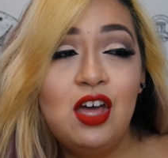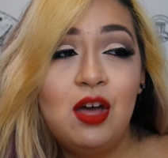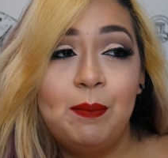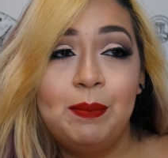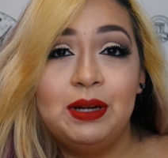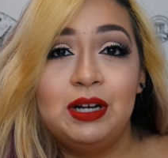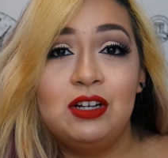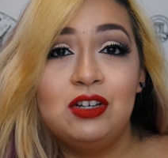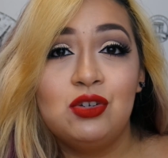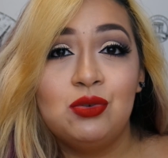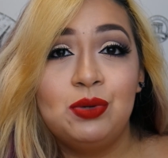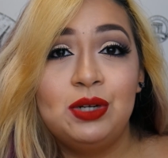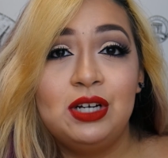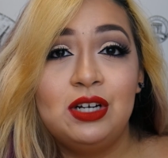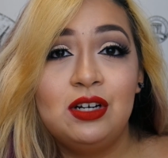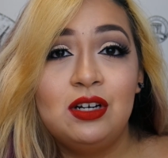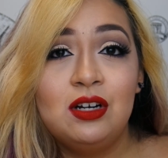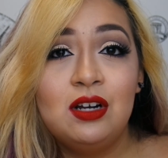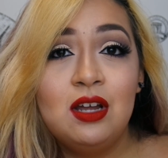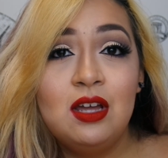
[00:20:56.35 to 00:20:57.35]
But on
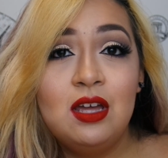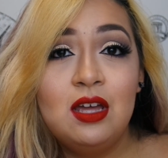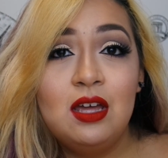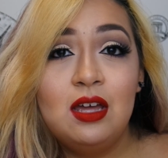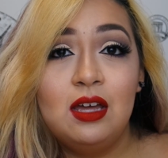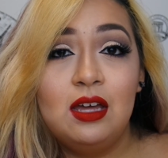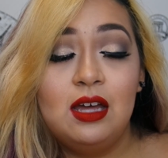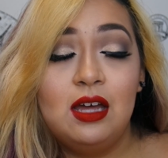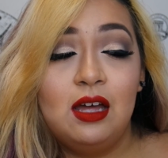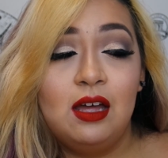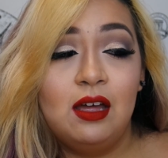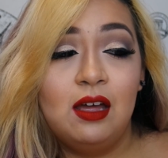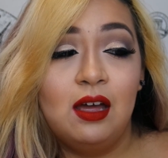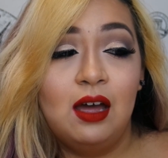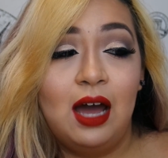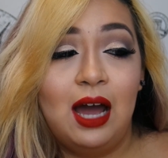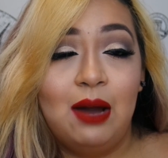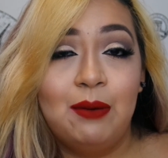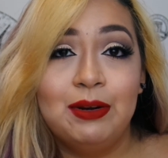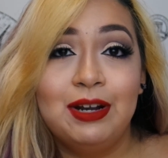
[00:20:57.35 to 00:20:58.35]
Twitter,
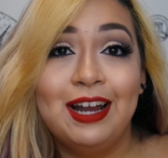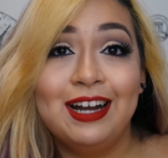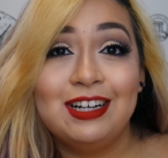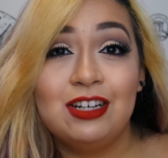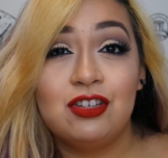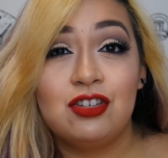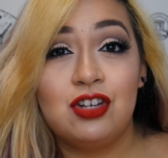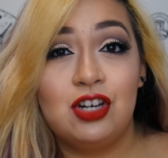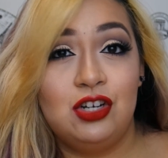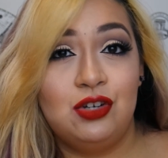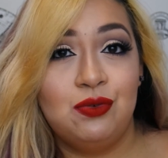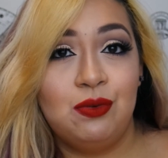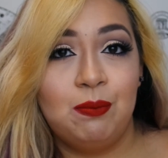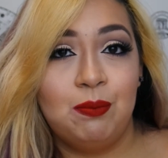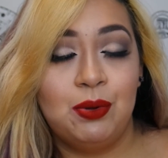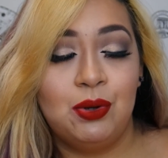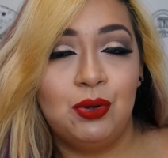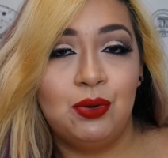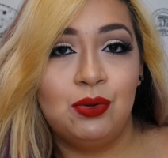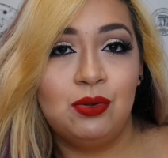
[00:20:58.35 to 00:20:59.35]
I would like to start doing
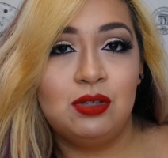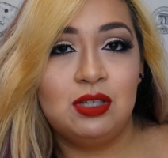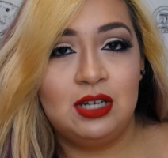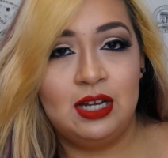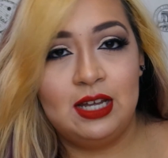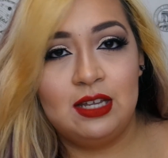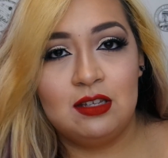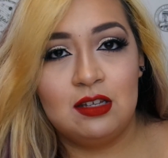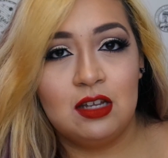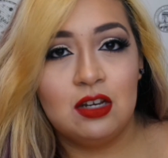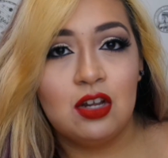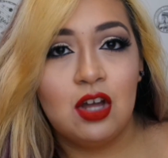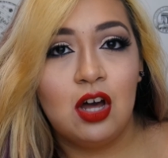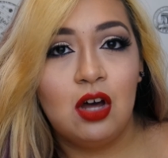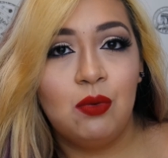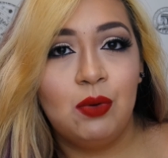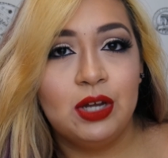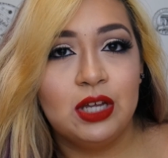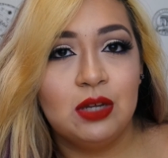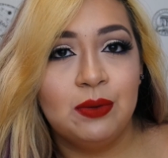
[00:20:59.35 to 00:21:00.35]
polls and asking
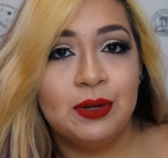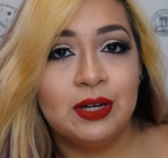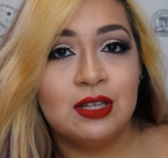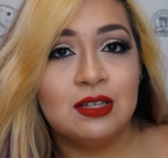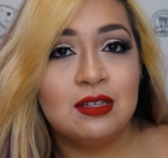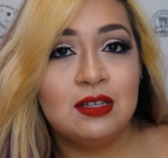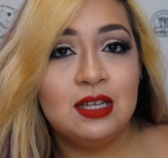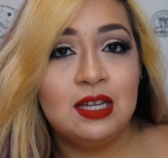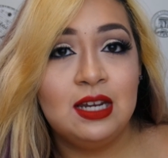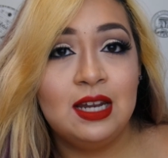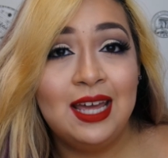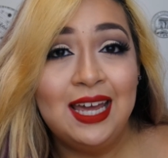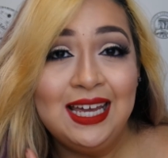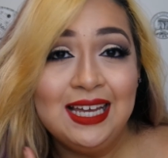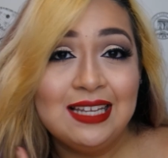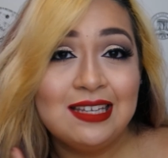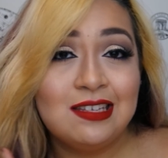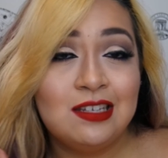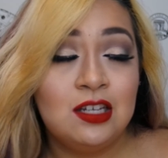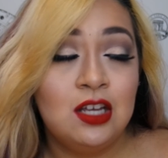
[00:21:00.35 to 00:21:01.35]
y'all what you want to see
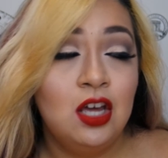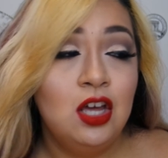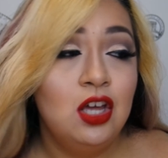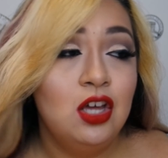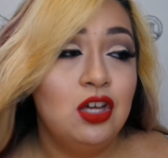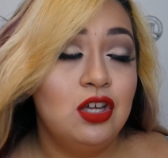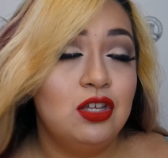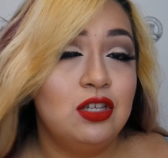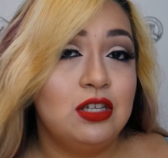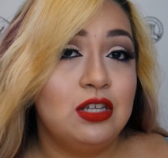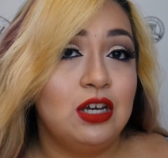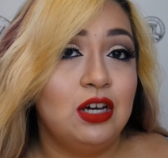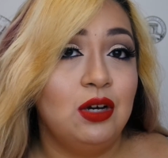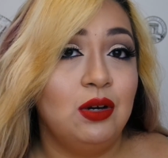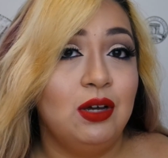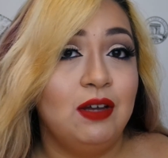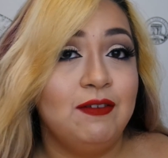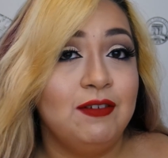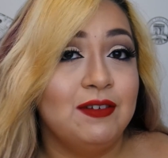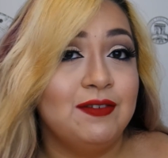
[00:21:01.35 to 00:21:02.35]
next. So
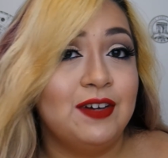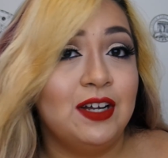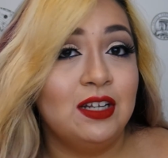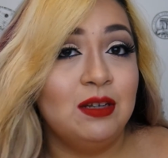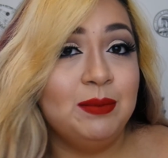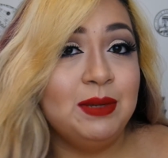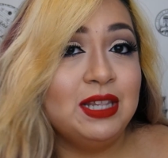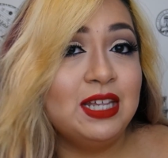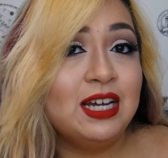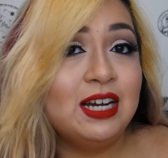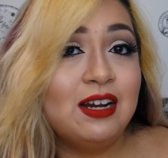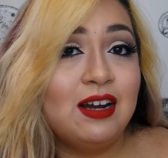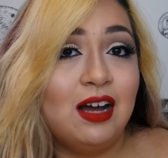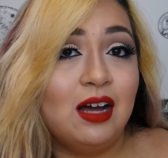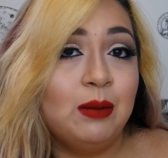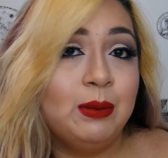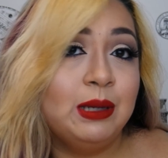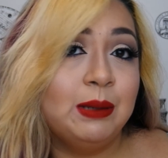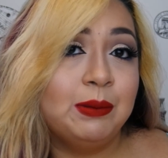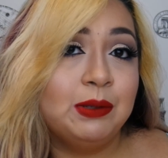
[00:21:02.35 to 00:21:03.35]
if you follow me there,
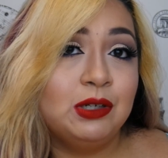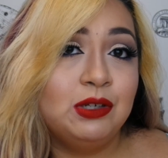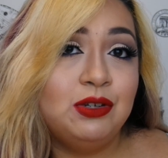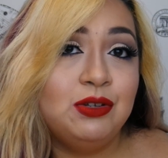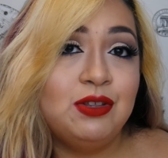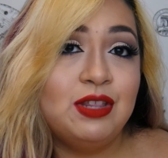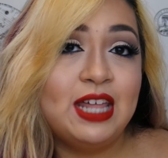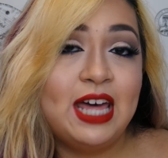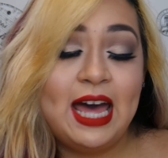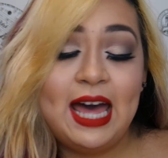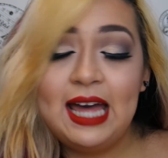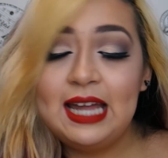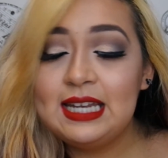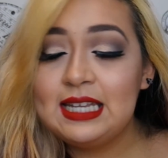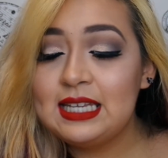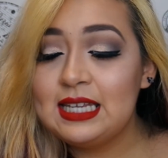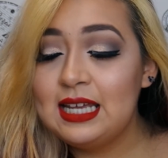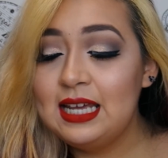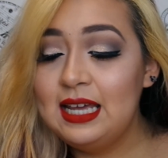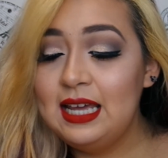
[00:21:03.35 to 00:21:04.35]
I'll be able to do
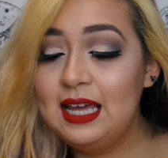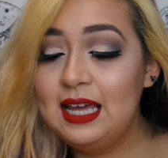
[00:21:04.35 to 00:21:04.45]
that.